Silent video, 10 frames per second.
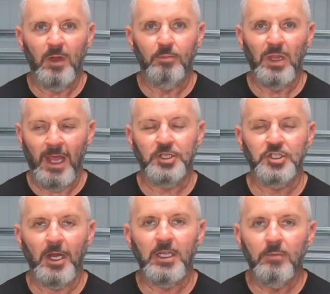a black
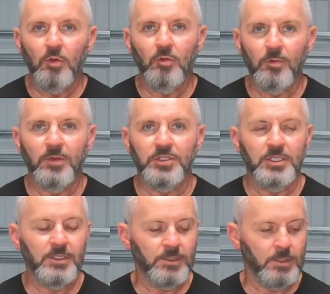shiny boot with
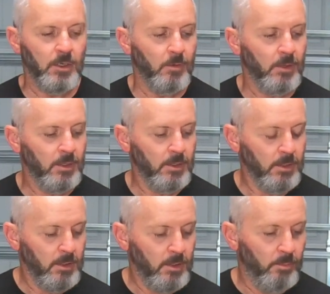jeans,
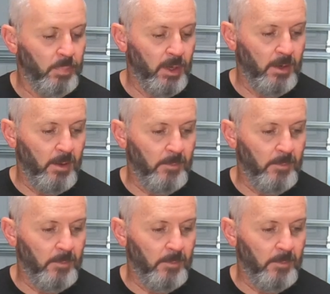But